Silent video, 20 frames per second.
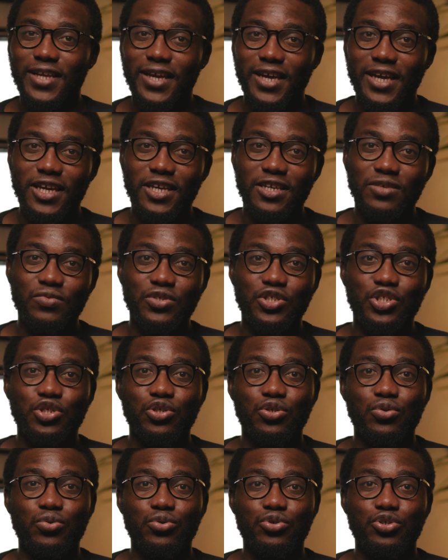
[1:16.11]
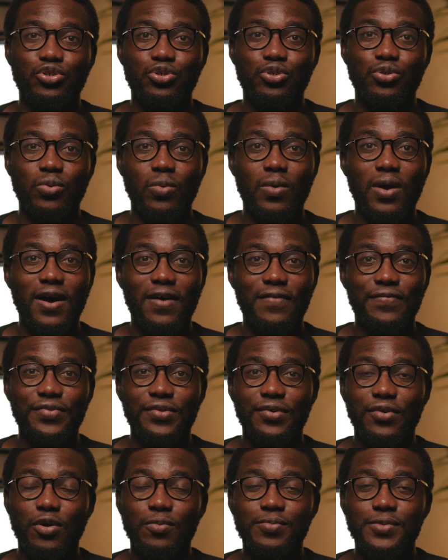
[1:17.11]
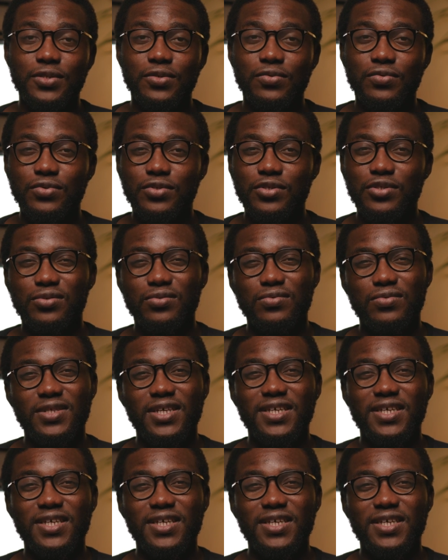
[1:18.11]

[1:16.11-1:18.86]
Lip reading: there in which you don't have the optical Snoot,